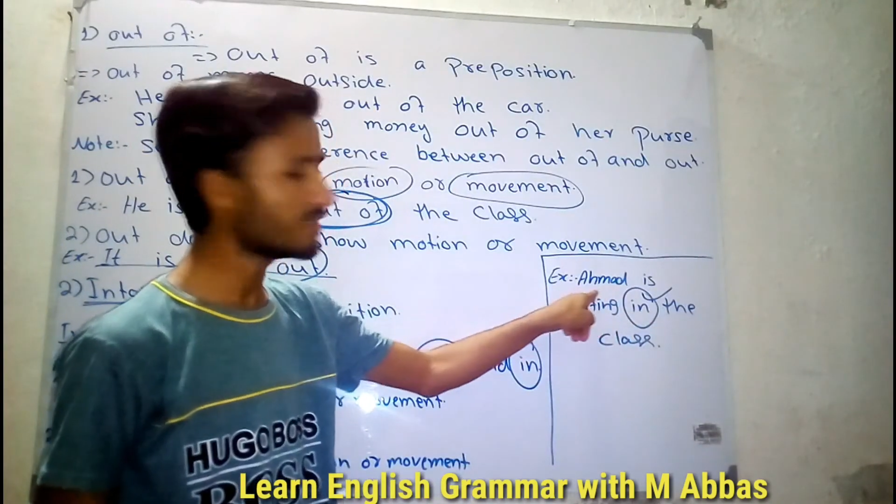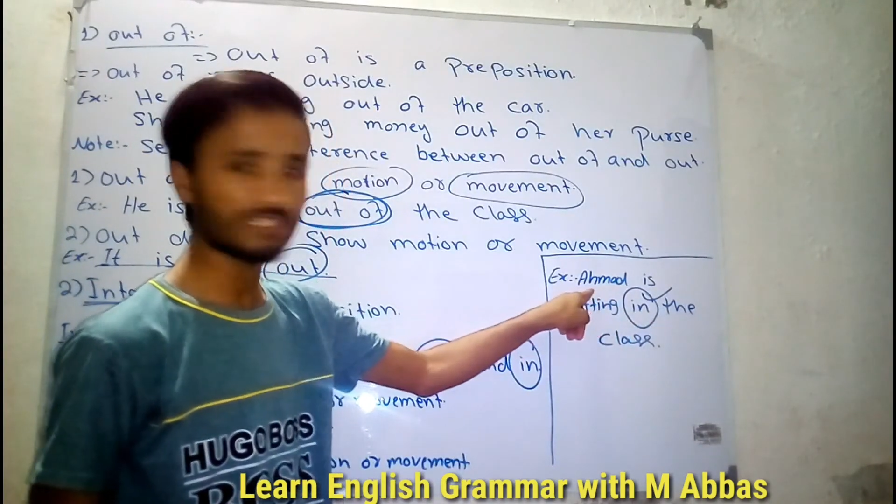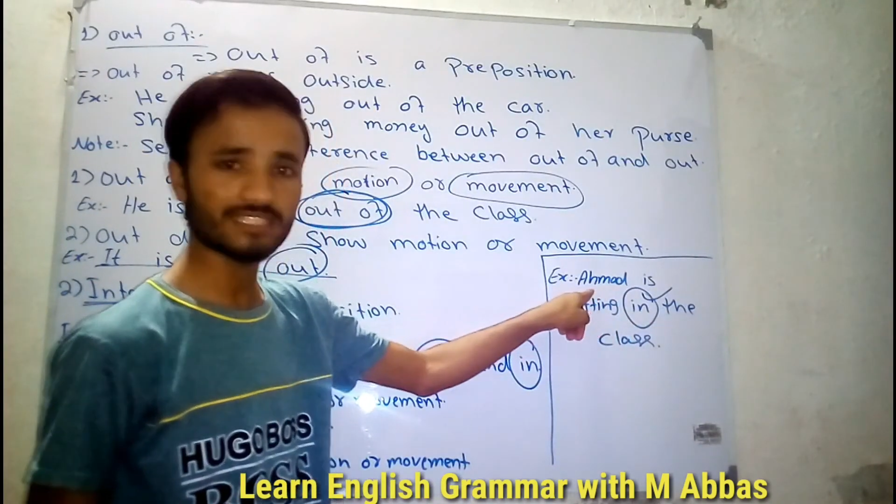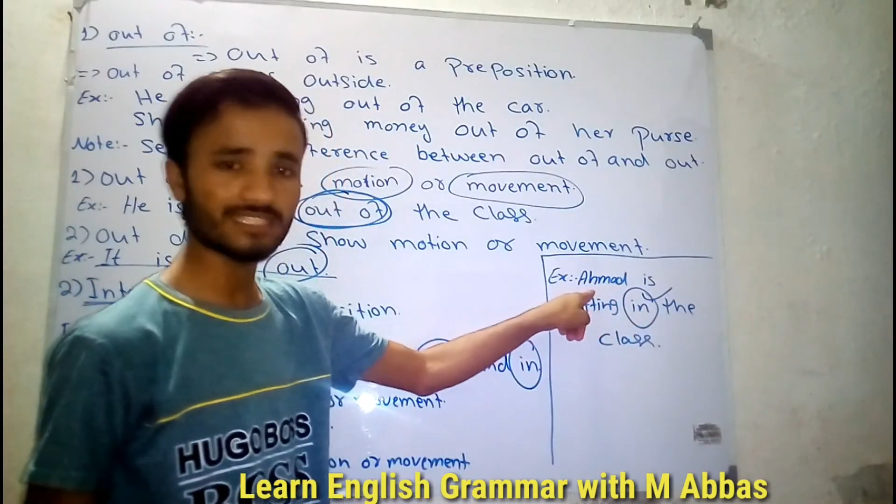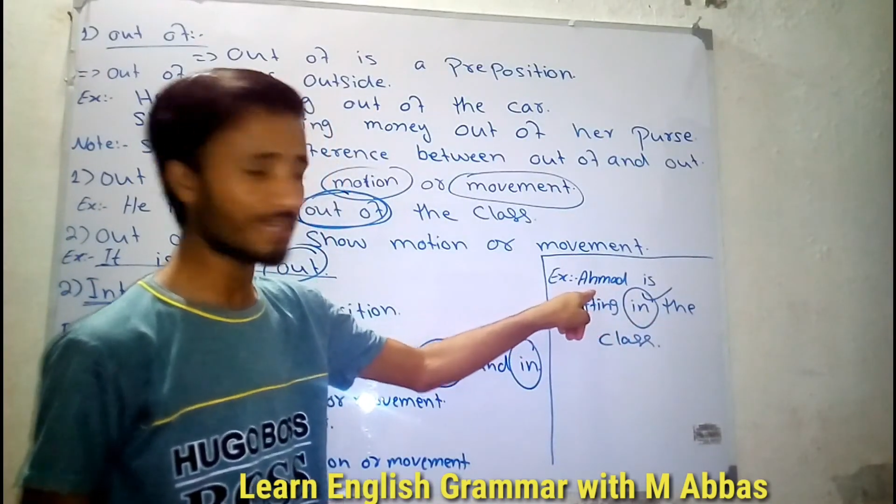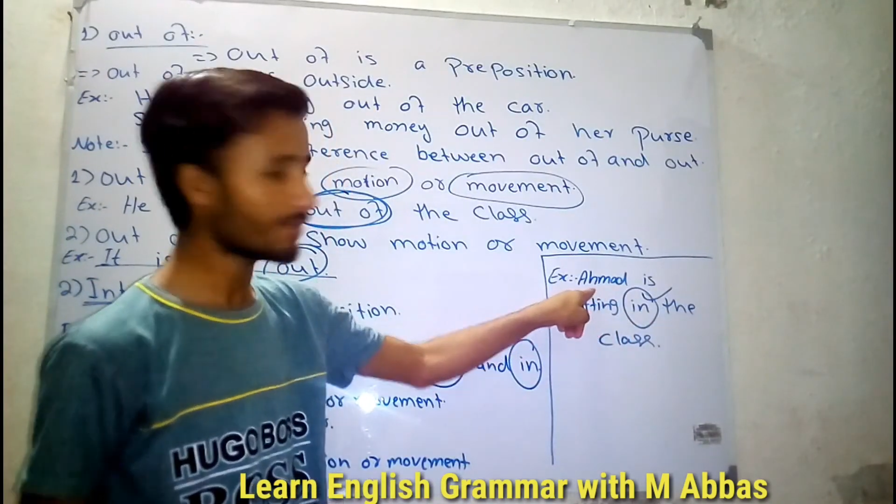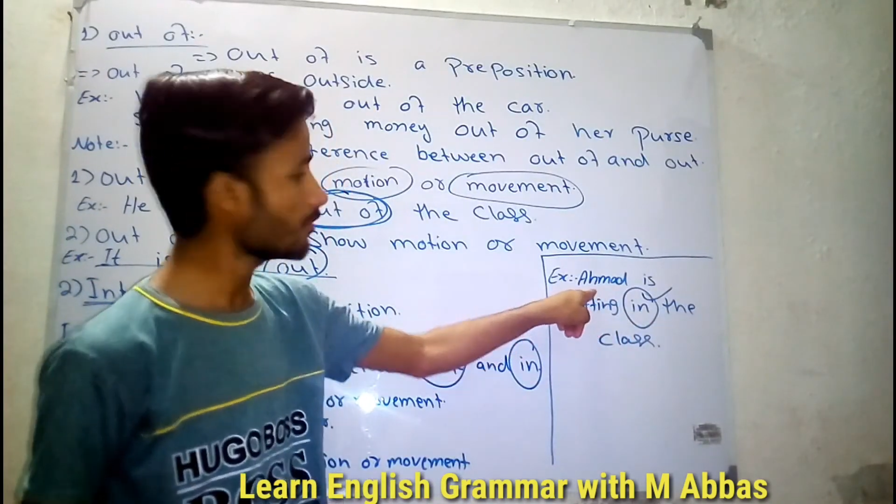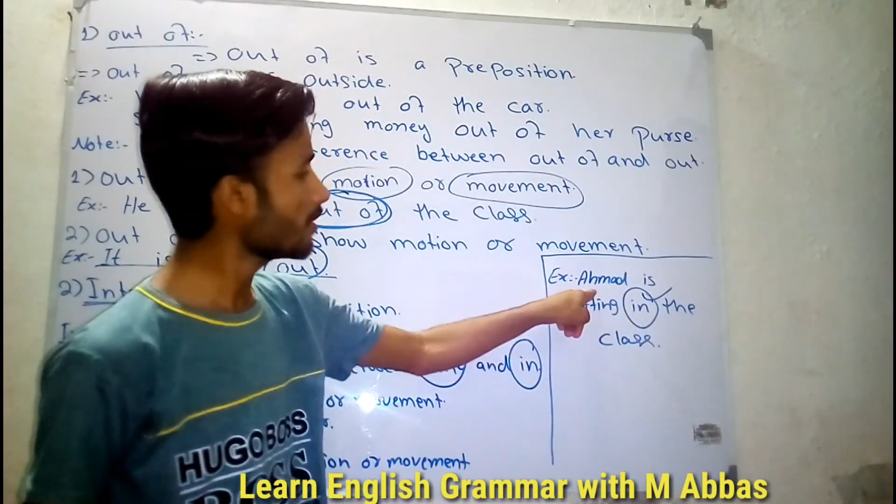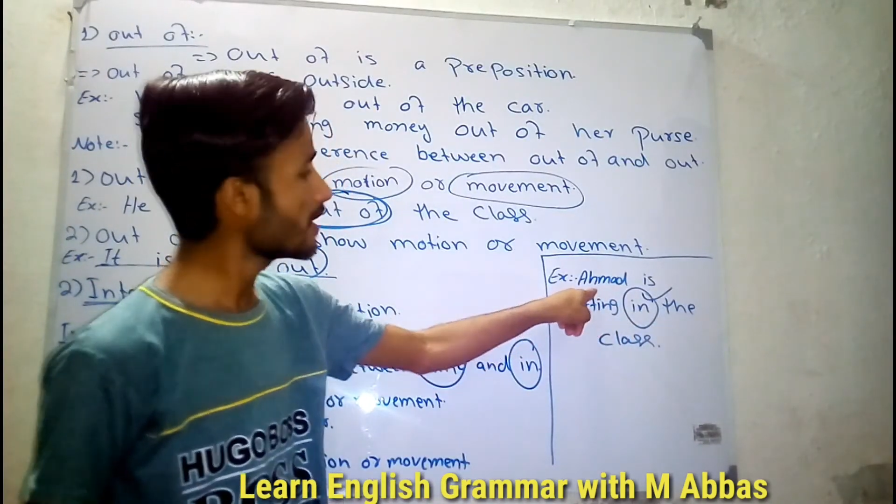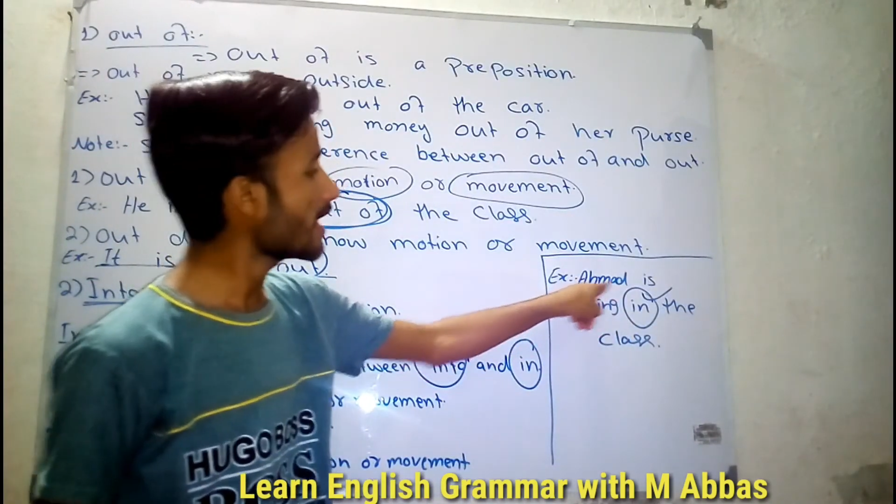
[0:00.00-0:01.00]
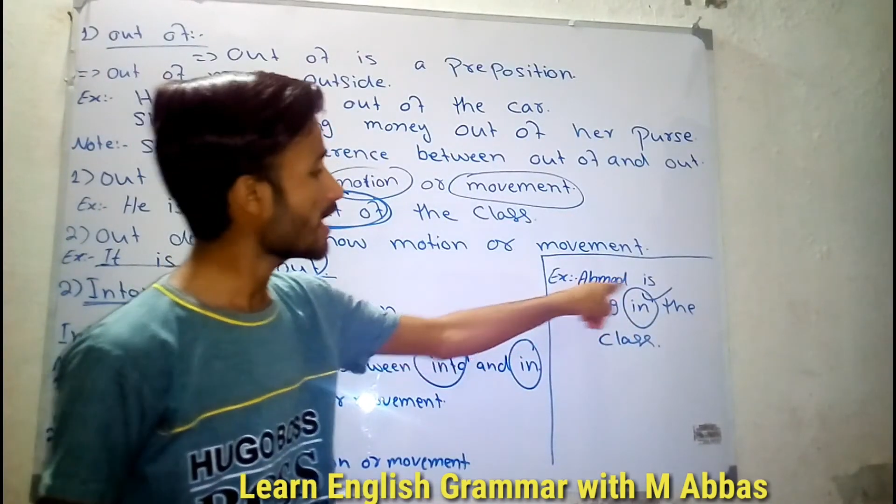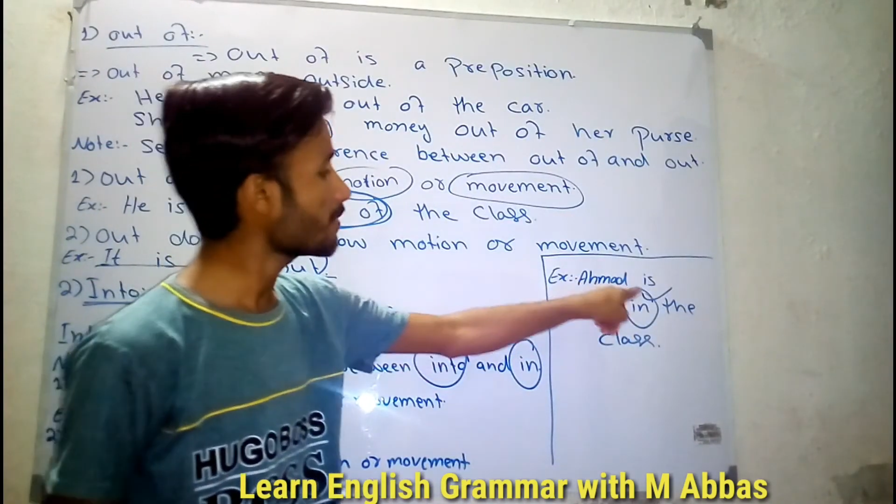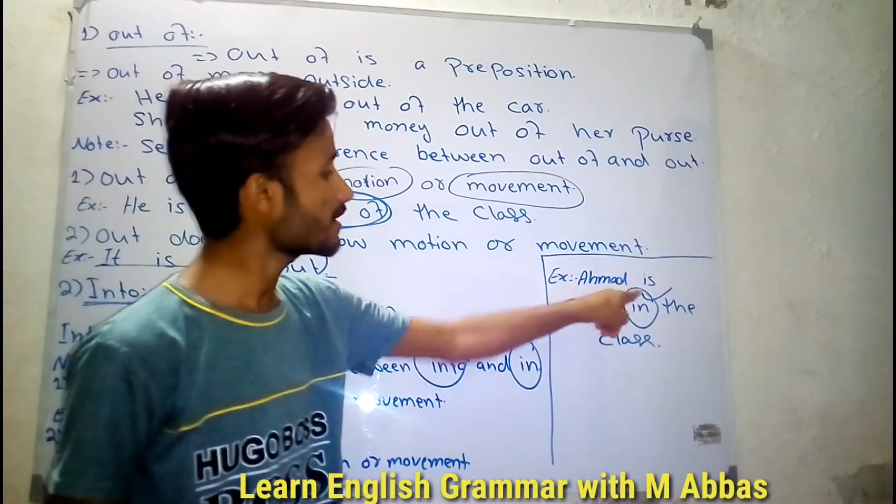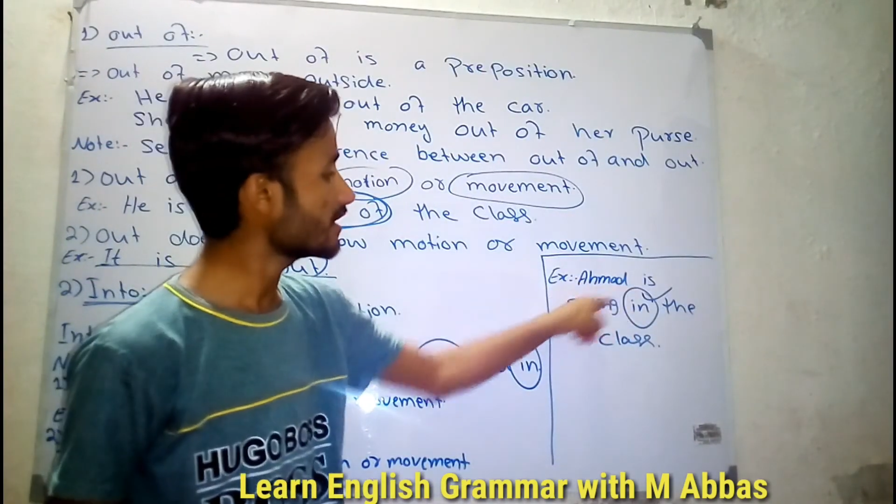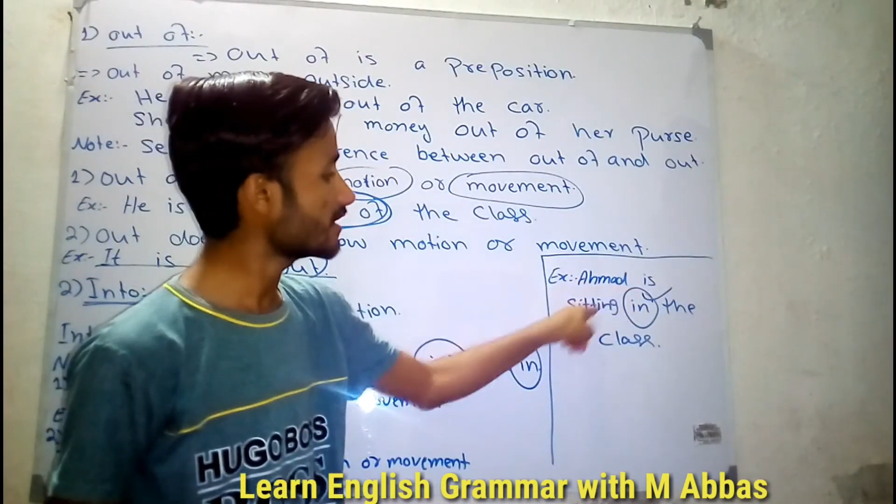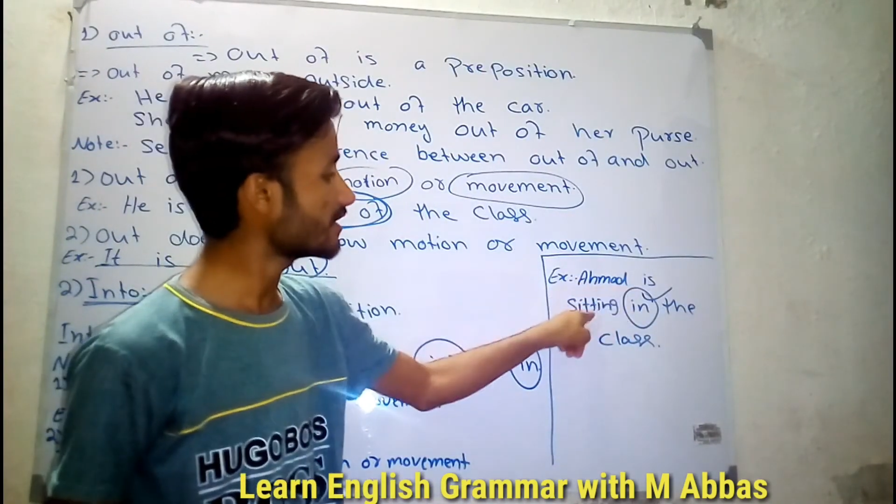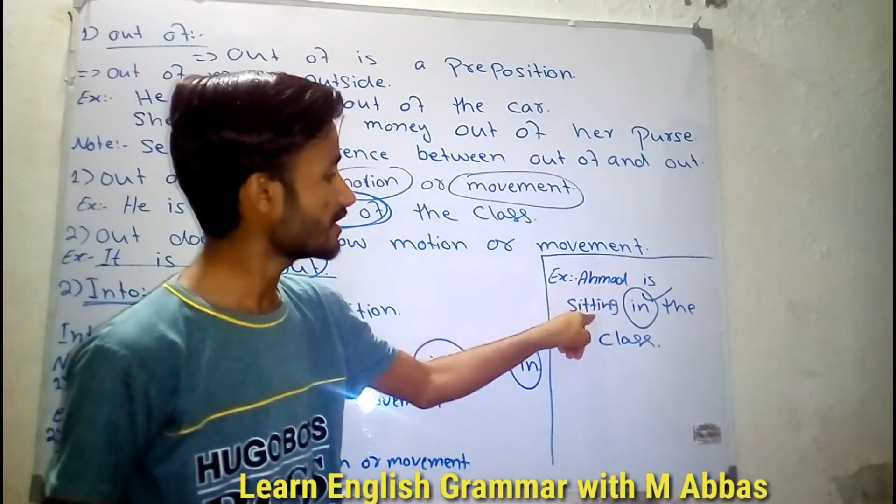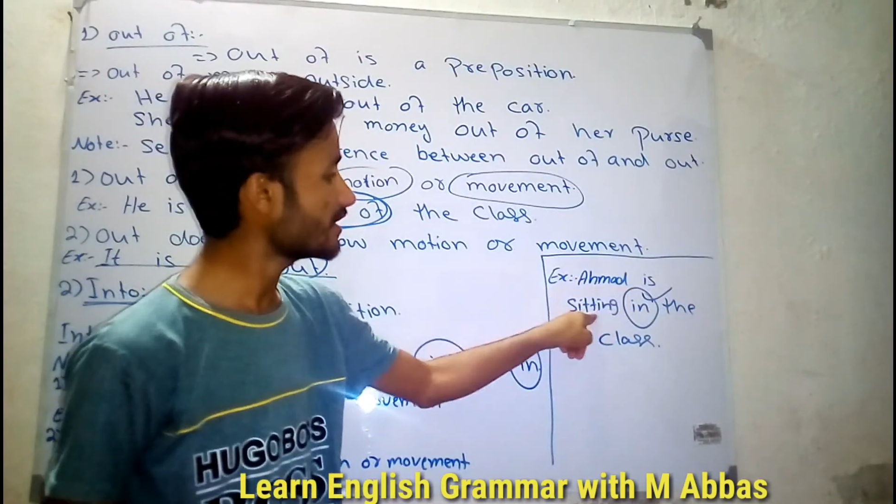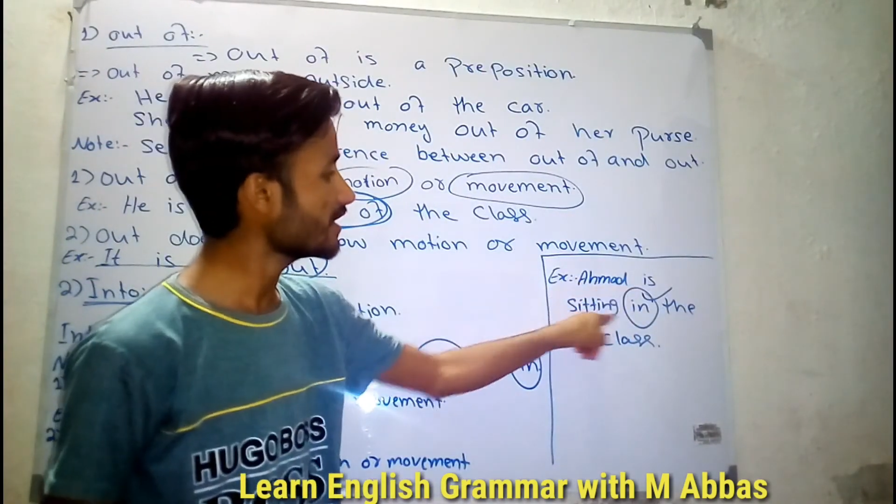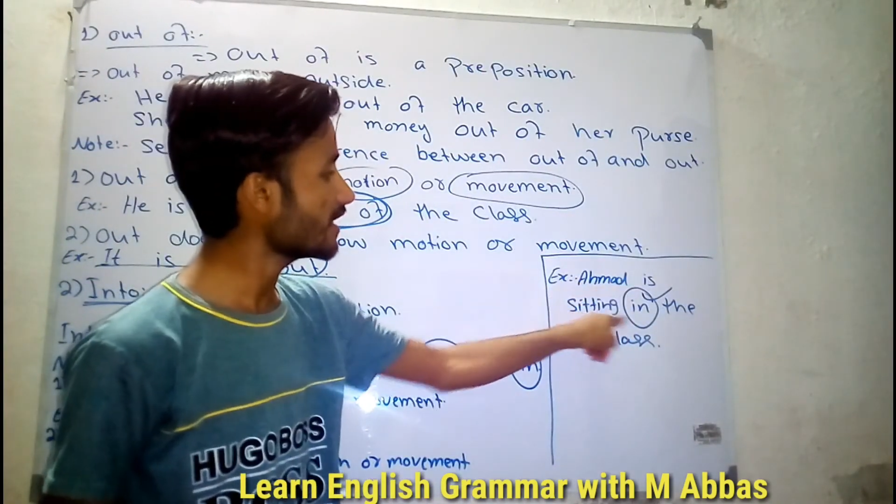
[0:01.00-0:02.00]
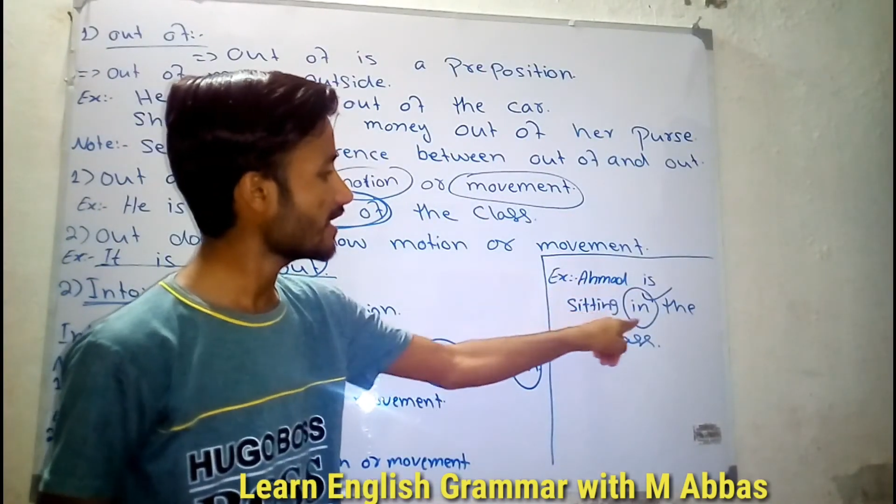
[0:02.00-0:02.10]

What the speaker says: Just like Ahmed is sitting